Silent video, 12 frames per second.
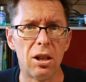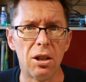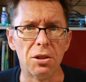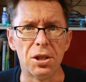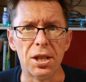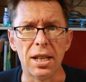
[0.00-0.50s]

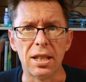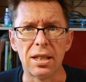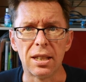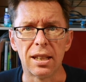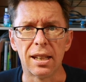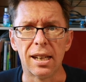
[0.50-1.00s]
onto
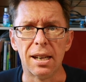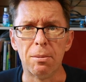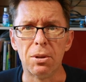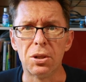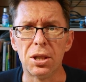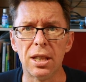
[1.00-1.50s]
this
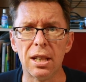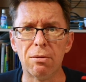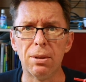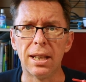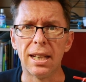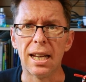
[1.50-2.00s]
and we'll see
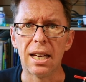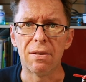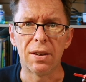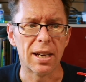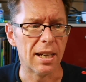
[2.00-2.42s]
if we can have